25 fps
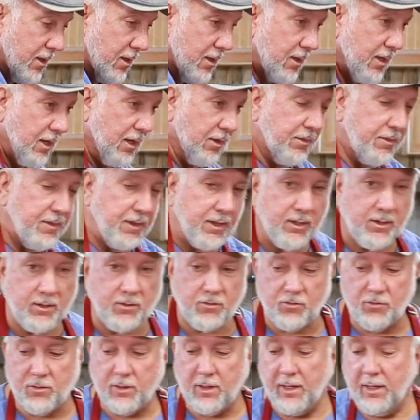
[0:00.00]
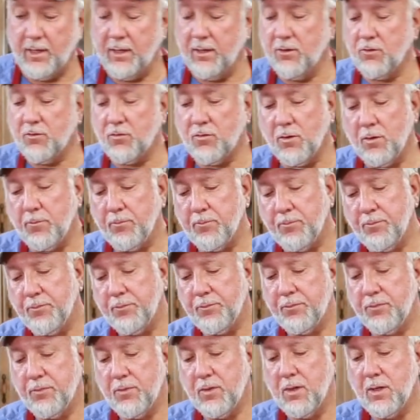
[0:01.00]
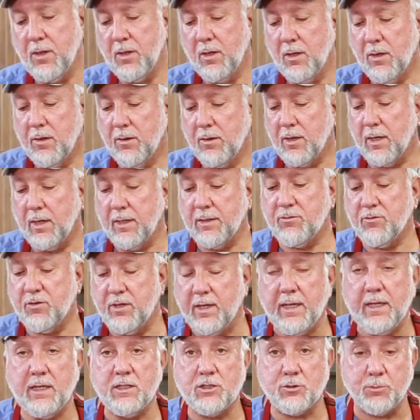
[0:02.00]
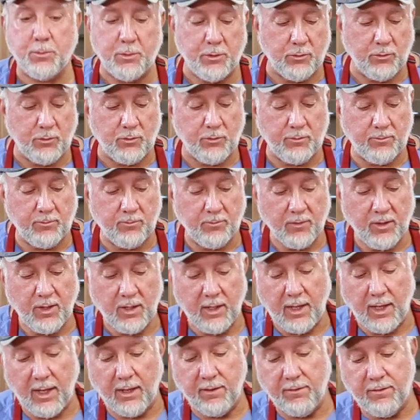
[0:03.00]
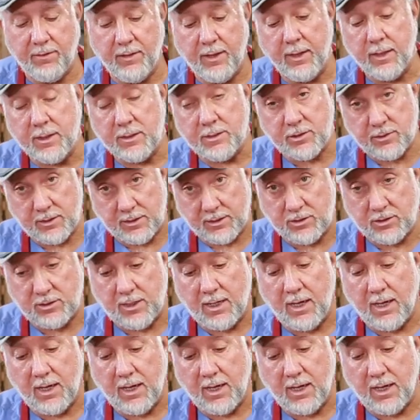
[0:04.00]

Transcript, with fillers: Now this is a teaspoon, and this is